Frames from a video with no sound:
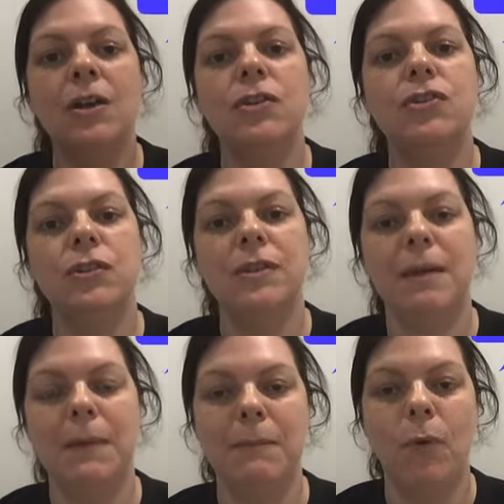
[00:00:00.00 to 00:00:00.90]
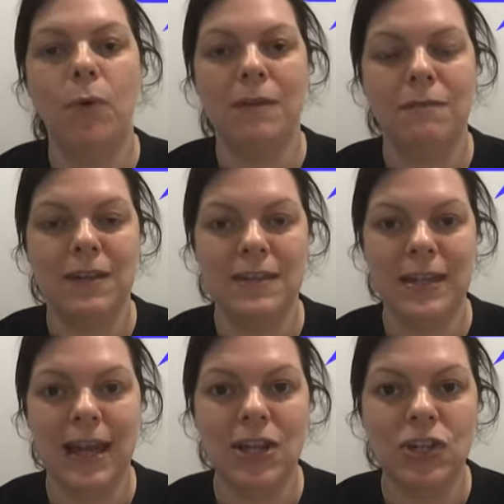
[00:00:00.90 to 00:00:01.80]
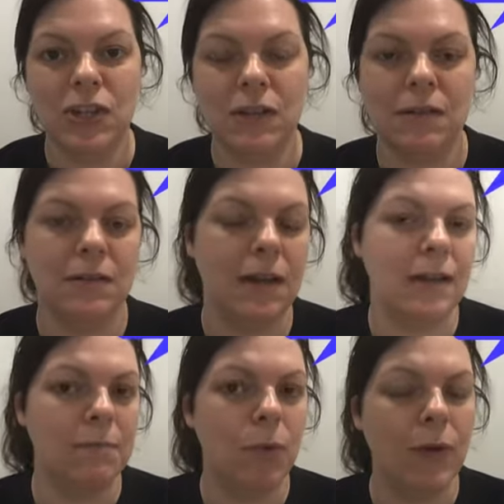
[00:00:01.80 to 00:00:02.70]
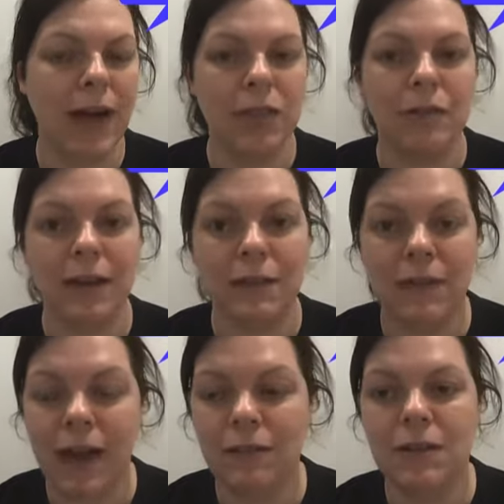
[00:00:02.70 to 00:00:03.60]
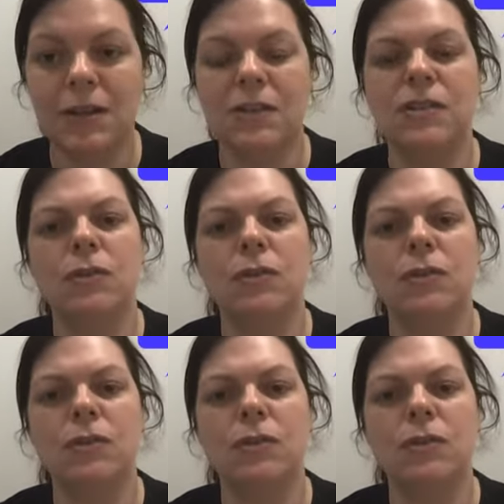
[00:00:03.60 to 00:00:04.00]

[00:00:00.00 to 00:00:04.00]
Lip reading: Should there be more investigation and more gathering of evidence?